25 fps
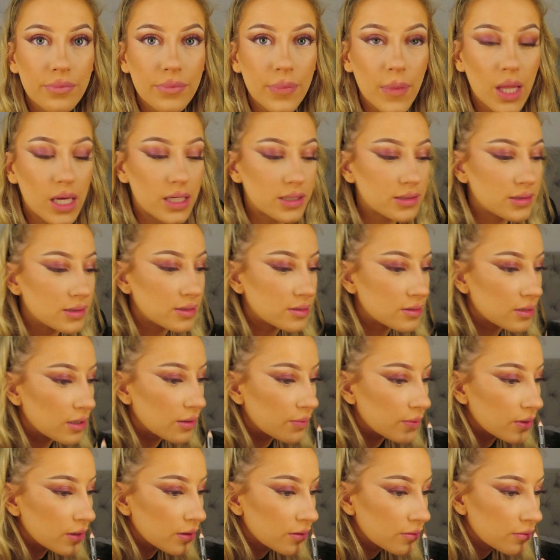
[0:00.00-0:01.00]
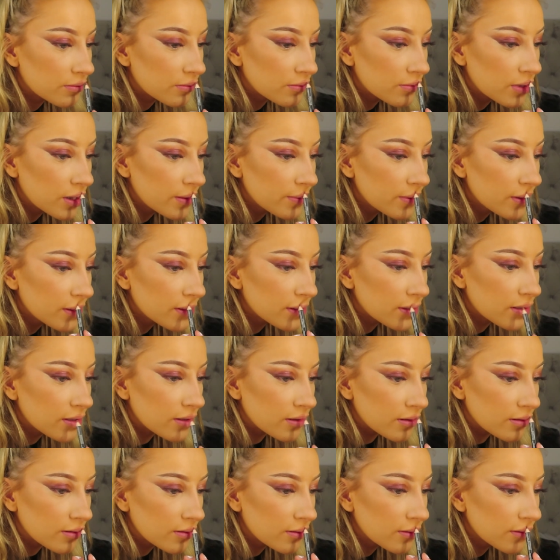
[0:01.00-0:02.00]
That's disturbing. Maybe I do.
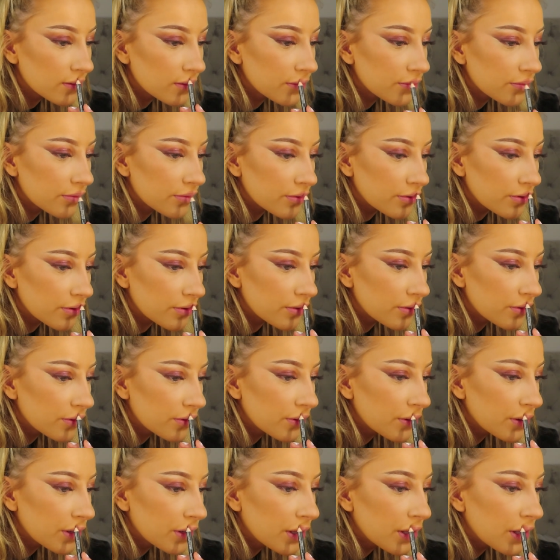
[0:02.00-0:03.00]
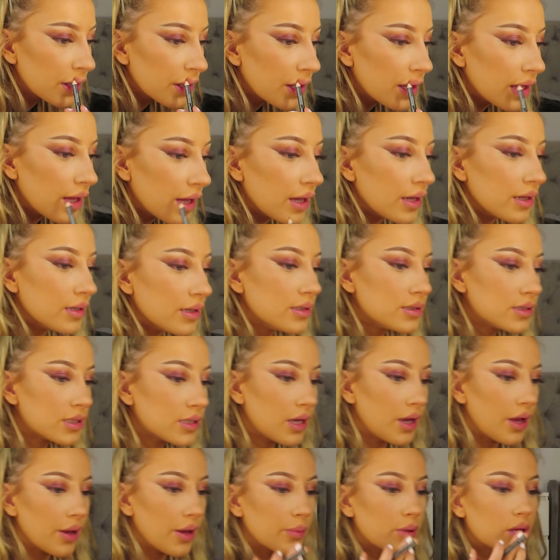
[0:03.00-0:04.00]
Oh god. And
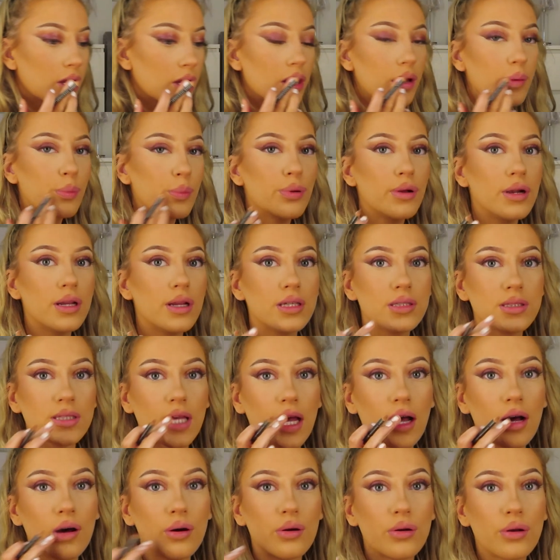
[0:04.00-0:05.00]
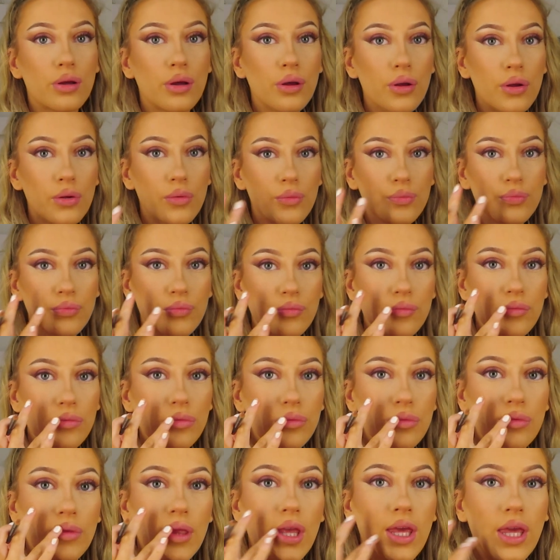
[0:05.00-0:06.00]
I'm gonna pull it down
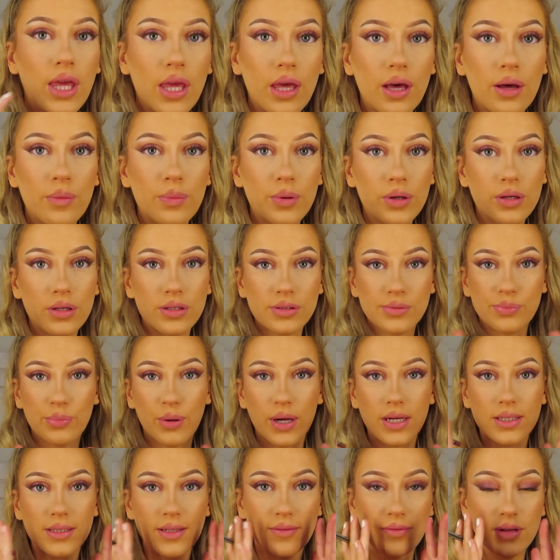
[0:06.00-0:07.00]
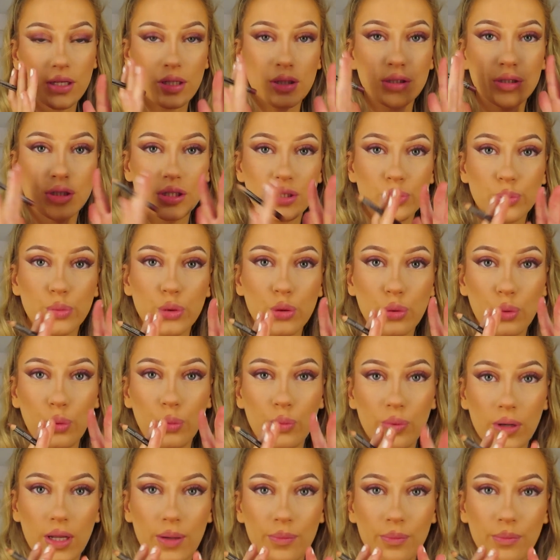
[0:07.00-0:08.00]
here because brats have like a small
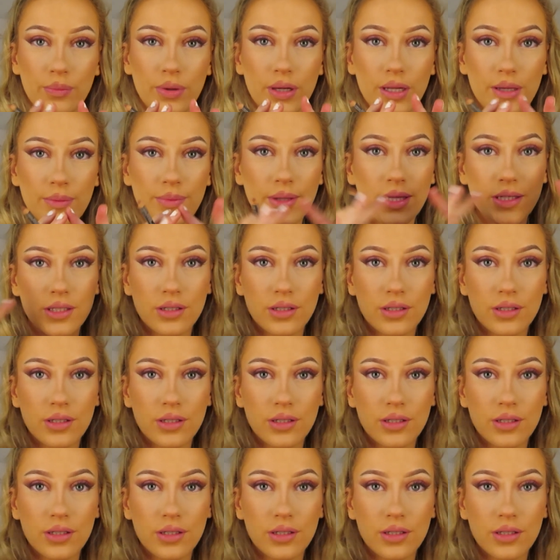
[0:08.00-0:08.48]
plump lip. They